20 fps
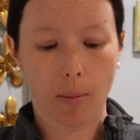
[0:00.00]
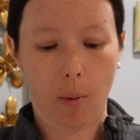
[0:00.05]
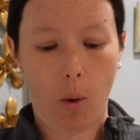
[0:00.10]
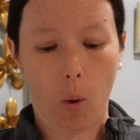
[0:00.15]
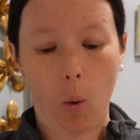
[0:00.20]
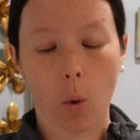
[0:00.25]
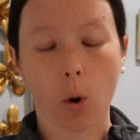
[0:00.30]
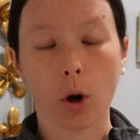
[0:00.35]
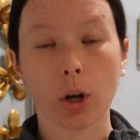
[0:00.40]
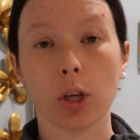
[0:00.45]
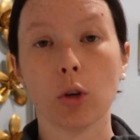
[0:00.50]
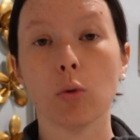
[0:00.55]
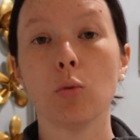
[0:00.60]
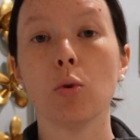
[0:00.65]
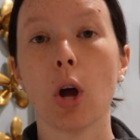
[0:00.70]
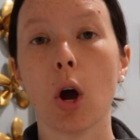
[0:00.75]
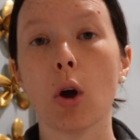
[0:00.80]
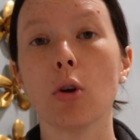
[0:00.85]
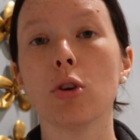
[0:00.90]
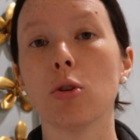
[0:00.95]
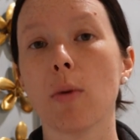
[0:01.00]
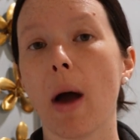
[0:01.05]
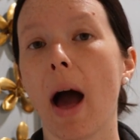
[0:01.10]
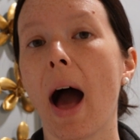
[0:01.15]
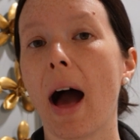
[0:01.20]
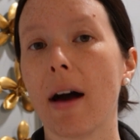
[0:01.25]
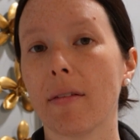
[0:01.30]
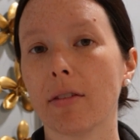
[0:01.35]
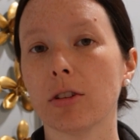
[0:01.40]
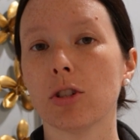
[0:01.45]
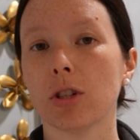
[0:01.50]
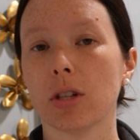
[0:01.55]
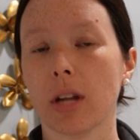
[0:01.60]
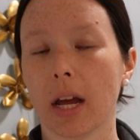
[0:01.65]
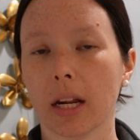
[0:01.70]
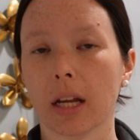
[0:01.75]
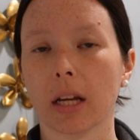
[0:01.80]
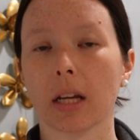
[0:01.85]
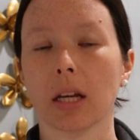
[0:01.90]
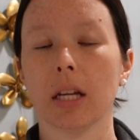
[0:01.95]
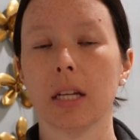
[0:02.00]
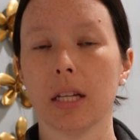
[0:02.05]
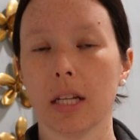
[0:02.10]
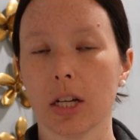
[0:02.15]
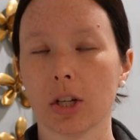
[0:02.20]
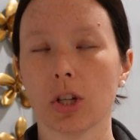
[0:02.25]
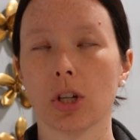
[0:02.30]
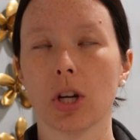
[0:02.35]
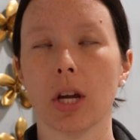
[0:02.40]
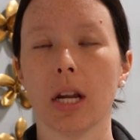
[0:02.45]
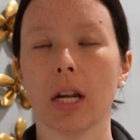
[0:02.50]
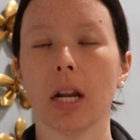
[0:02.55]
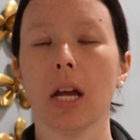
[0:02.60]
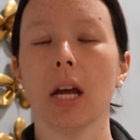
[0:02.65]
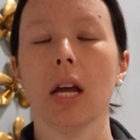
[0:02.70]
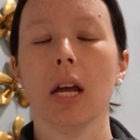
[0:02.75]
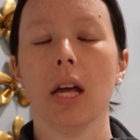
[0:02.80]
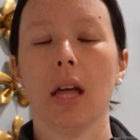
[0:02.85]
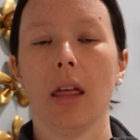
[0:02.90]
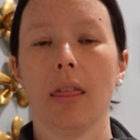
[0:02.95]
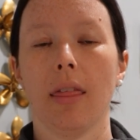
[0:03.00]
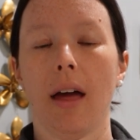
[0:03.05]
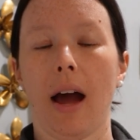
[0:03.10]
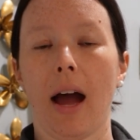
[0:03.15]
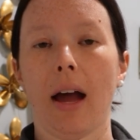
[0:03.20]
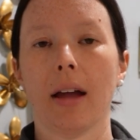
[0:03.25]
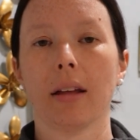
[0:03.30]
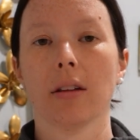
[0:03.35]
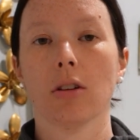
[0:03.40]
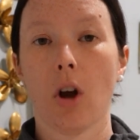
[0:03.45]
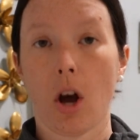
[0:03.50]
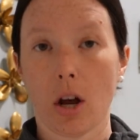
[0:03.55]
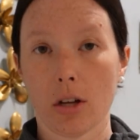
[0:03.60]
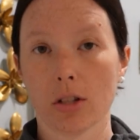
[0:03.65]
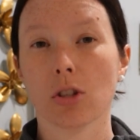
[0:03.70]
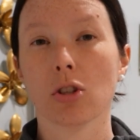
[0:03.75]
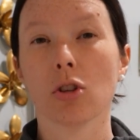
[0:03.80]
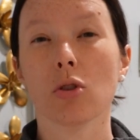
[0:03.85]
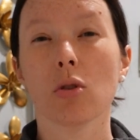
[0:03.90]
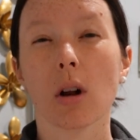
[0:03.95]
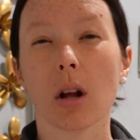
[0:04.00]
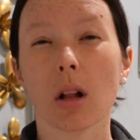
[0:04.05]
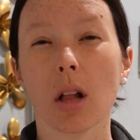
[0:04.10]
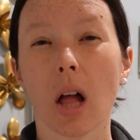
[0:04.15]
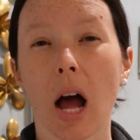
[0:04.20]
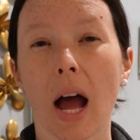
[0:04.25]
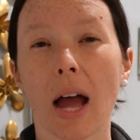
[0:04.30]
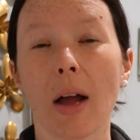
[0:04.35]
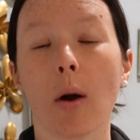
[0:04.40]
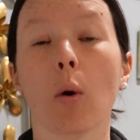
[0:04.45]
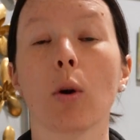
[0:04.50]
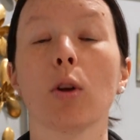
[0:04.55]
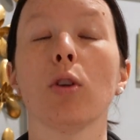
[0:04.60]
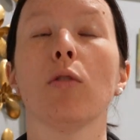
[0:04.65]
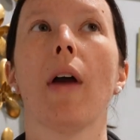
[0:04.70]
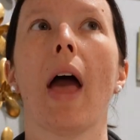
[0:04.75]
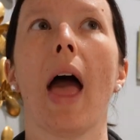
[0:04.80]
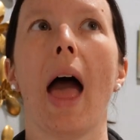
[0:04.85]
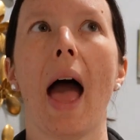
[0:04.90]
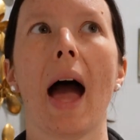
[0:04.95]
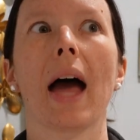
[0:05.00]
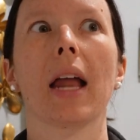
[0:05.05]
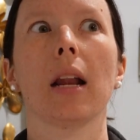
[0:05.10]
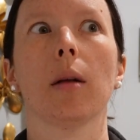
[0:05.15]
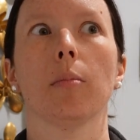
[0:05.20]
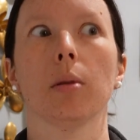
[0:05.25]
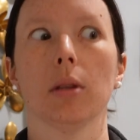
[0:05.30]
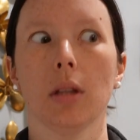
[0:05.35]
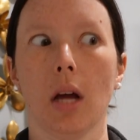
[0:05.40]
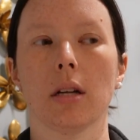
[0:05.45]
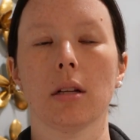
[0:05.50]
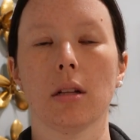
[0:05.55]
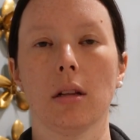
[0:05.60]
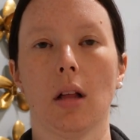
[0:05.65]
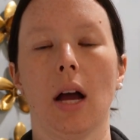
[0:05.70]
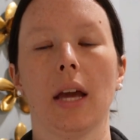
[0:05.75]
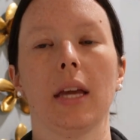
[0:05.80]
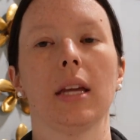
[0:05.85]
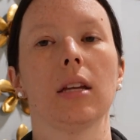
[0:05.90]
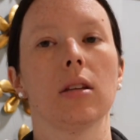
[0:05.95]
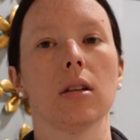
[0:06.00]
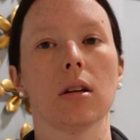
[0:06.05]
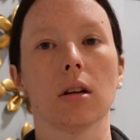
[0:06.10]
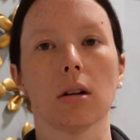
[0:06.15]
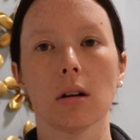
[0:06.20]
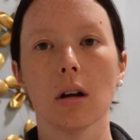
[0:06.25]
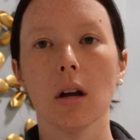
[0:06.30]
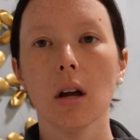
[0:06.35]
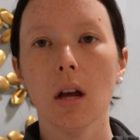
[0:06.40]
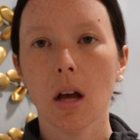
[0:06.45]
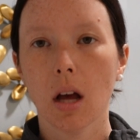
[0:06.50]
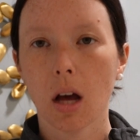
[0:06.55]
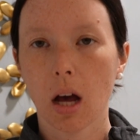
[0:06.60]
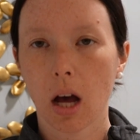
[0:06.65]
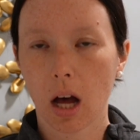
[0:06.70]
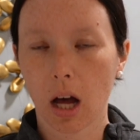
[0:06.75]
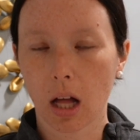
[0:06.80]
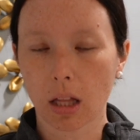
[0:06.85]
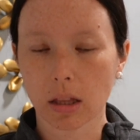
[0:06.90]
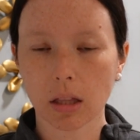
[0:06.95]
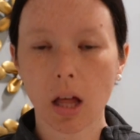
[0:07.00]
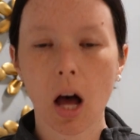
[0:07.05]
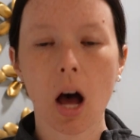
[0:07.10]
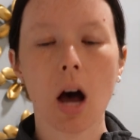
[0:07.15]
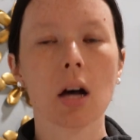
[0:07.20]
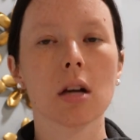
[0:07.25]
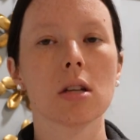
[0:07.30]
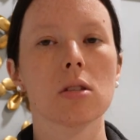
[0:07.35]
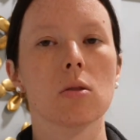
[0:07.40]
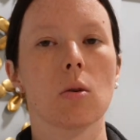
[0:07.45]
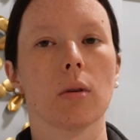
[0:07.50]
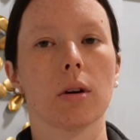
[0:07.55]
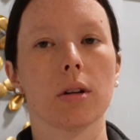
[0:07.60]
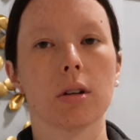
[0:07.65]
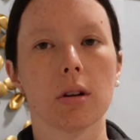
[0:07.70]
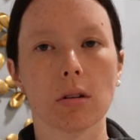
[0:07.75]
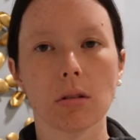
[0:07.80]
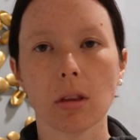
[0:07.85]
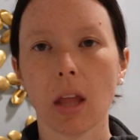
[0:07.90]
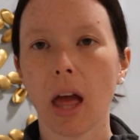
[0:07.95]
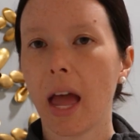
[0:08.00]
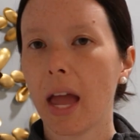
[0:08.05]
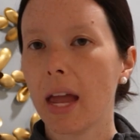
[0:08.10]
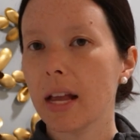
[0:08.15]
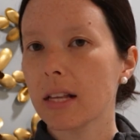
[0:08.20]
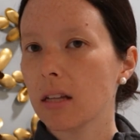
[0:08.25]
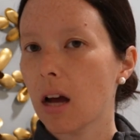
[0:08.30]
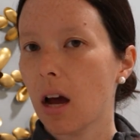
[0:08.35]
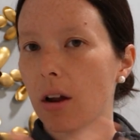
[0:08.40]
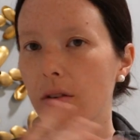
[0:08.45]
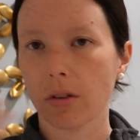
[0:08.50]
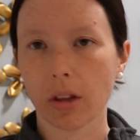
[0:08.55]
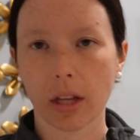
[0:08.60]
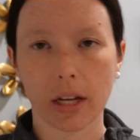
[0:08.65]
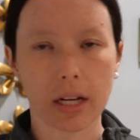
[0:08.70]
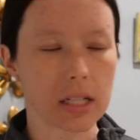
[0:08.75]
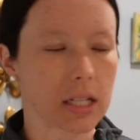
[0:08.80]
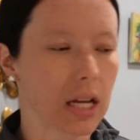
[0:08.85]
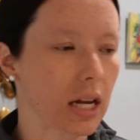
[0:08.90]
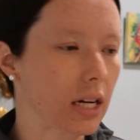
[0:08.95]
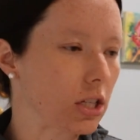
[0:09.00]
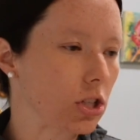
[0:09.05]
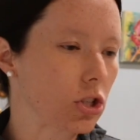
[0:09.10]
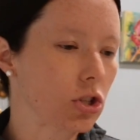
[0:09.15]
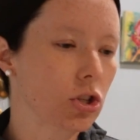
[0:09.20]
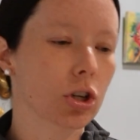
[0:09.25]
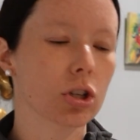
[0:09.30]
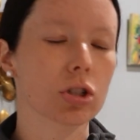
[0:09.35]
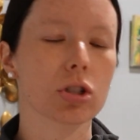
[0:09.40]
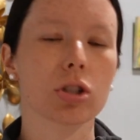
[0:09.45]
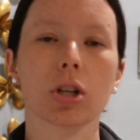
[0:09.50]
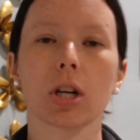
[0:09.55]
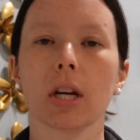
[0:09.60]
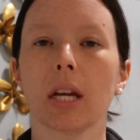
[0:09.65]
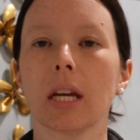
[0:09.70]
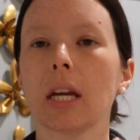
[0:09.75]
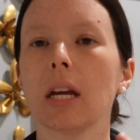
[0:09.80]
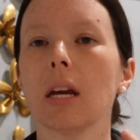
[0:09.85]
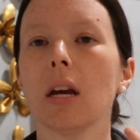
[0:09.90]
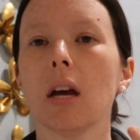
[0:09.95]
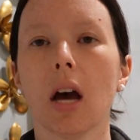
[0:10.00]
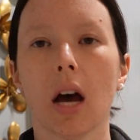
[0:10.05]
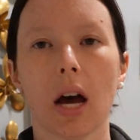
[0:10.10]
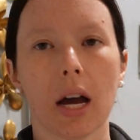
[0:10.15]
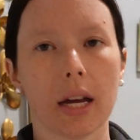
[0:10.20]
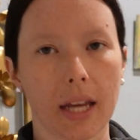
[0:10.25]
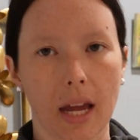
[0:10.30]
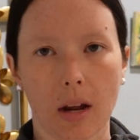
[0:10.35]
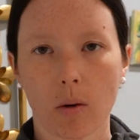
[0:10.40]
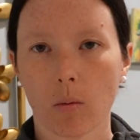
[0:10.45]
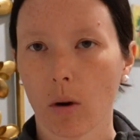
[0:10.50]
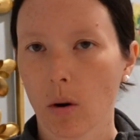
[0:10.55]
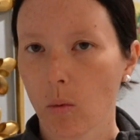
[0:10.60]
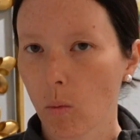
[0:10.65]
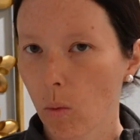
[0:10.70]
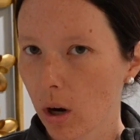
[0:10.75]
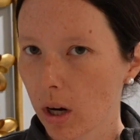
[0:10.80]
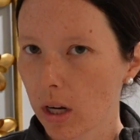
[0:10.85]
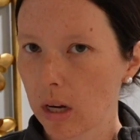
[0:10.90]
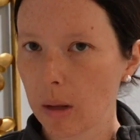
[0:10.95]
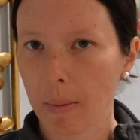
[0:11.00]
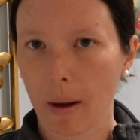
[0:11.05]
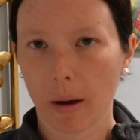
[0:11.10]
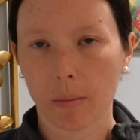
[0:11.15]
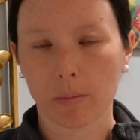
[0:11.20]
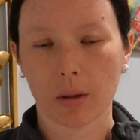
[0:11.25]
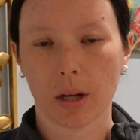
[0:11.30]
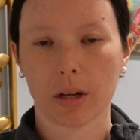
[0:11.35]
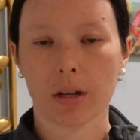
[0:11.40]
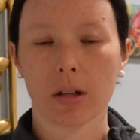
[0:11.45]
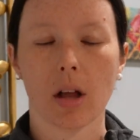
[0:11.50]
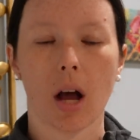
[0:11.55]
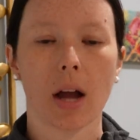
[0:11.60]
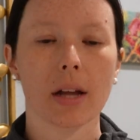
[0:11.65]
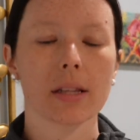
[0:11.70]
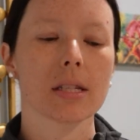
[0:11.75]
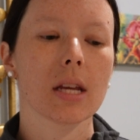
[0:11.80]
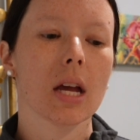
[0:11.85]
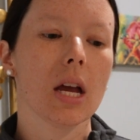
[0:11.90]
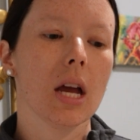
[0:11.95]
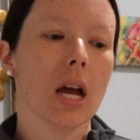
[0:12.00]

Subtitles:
or you have a genetic condition that causes you to clot, or you've had a blood clot in your lungs or in your legs unrelated to any surgery. Again, we're worried about blood clots.